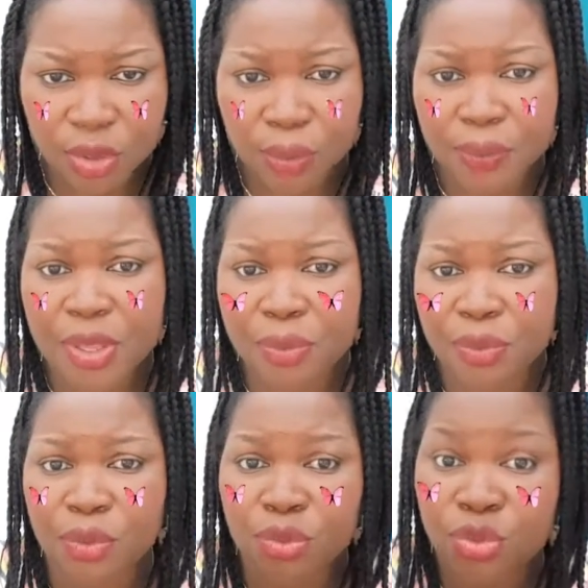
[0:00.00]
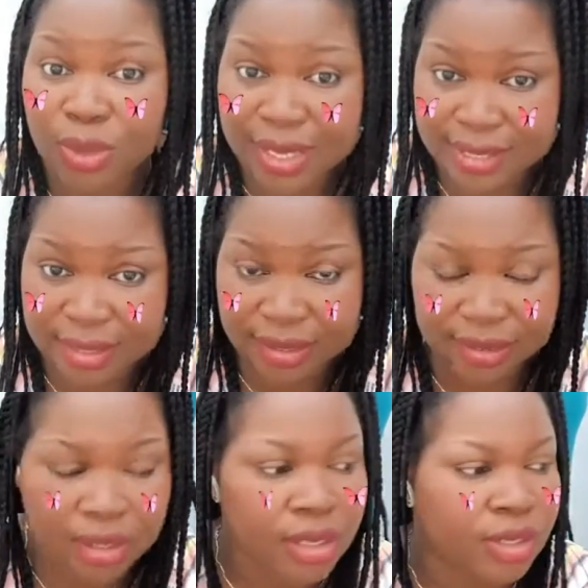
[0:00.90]
people to listen.
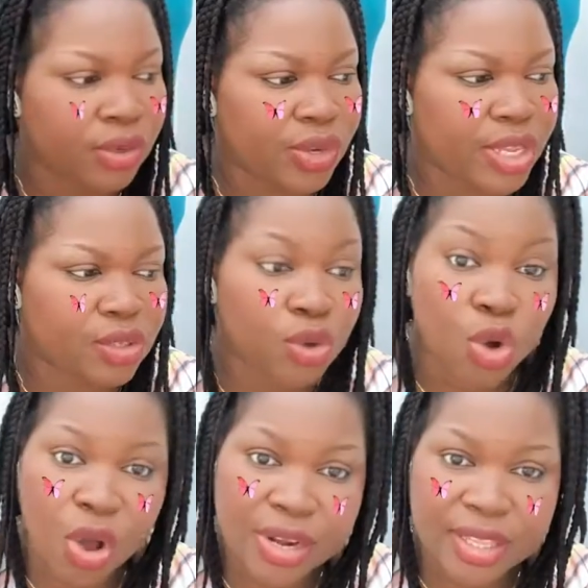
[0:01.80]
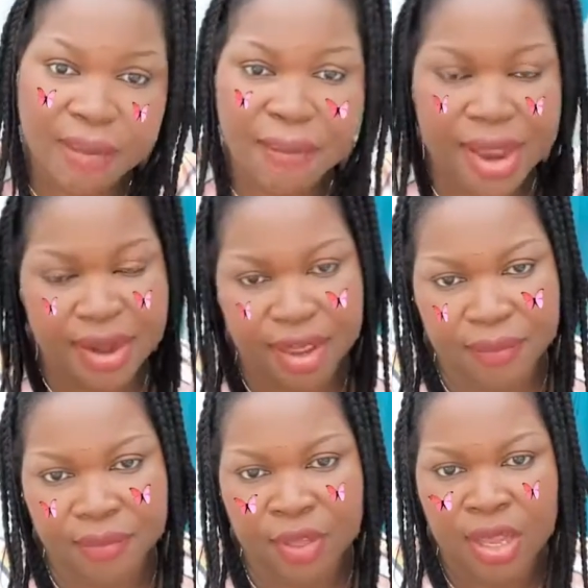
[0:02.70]
Okay, so calling them by name.
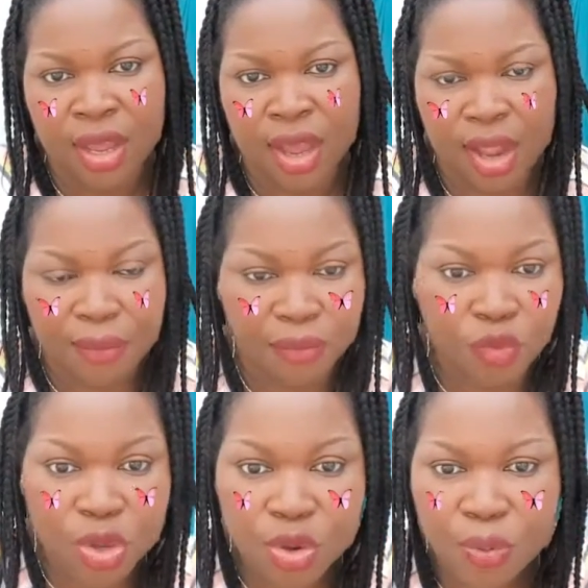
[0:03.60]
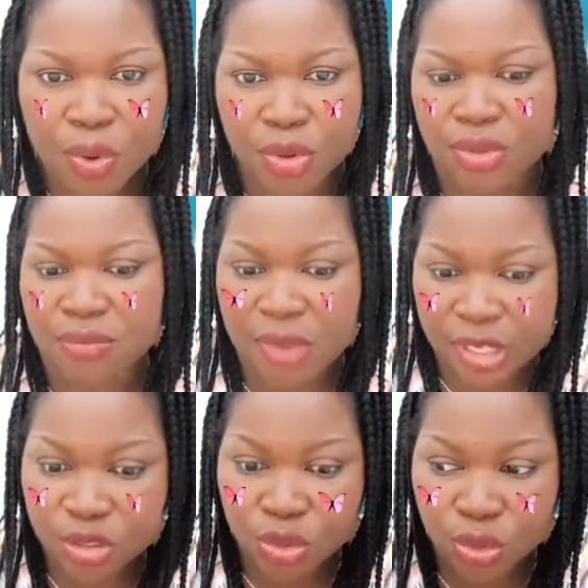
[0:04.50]
When you post, make
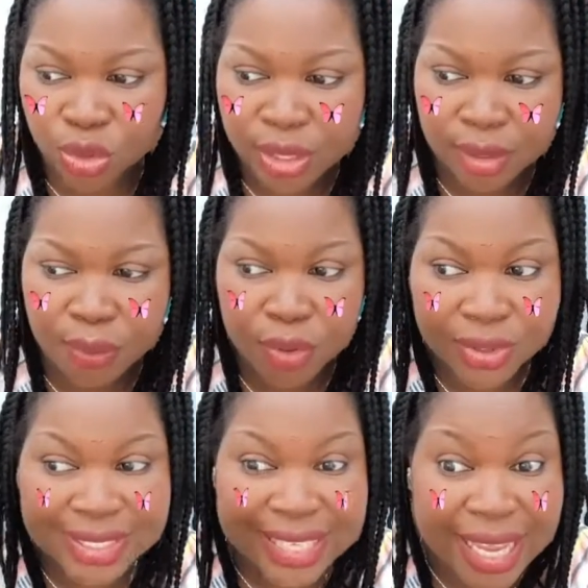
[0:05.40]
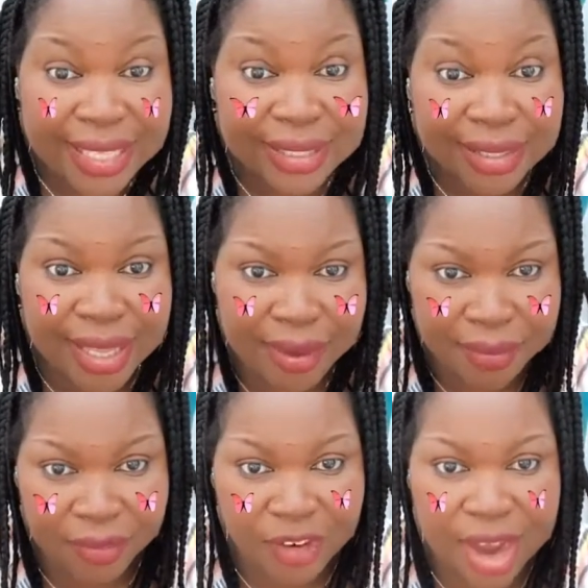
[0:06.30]
sure the post gets to them,
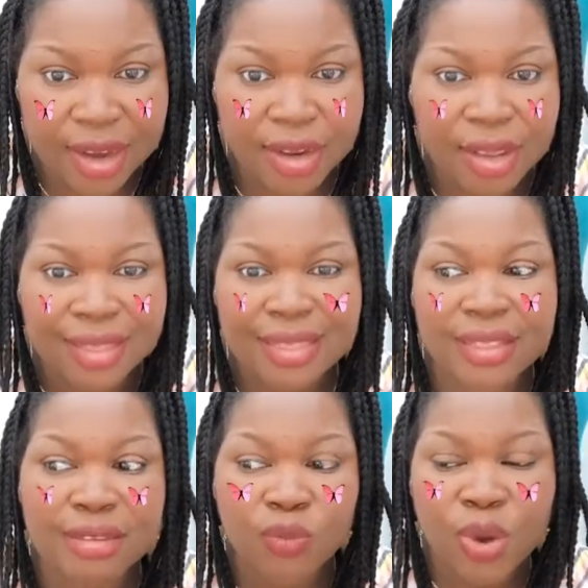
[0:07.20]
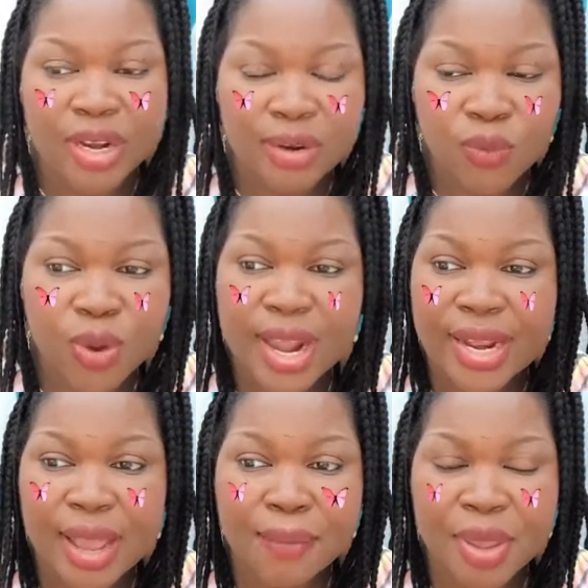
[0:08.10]
right? What are
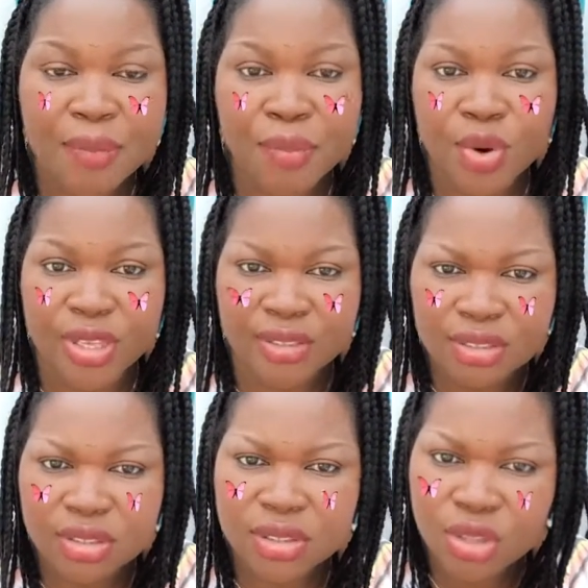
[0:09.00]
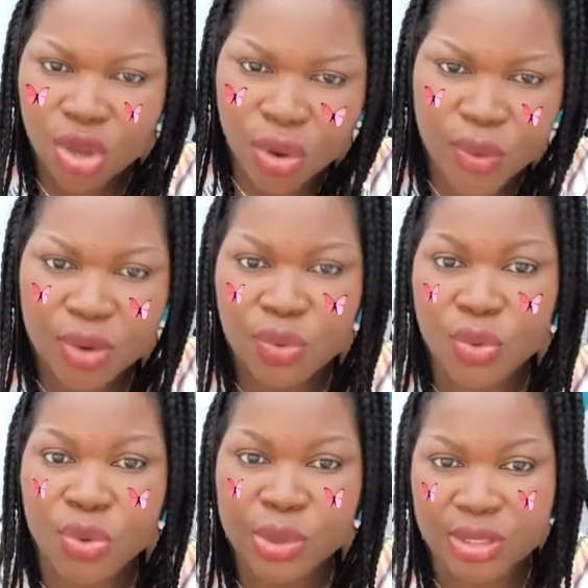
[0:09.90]
their pinpoint? Just knowing
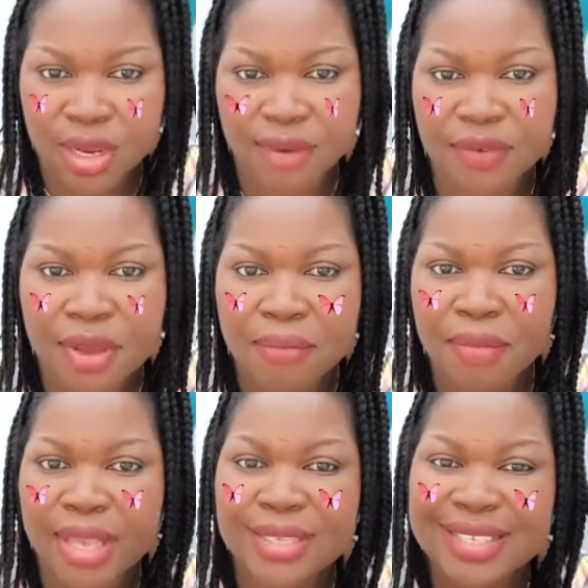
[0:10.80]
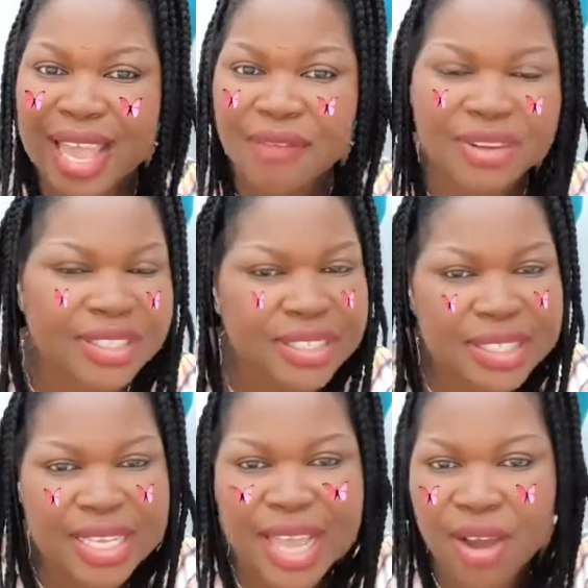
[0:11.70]
who you serve makes
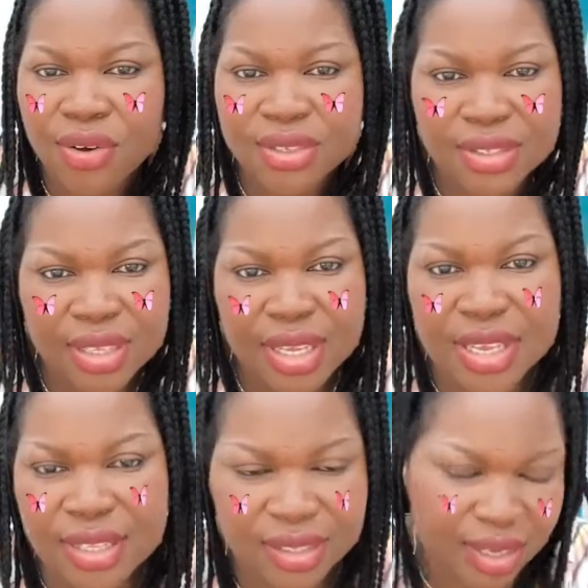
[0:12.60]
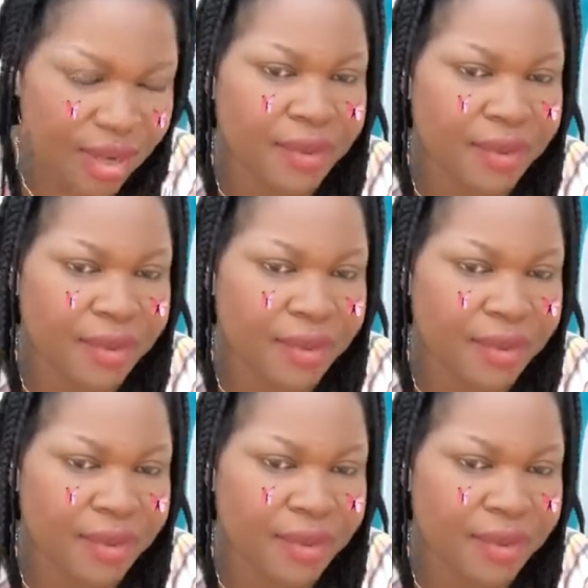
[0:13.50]
everything else easier,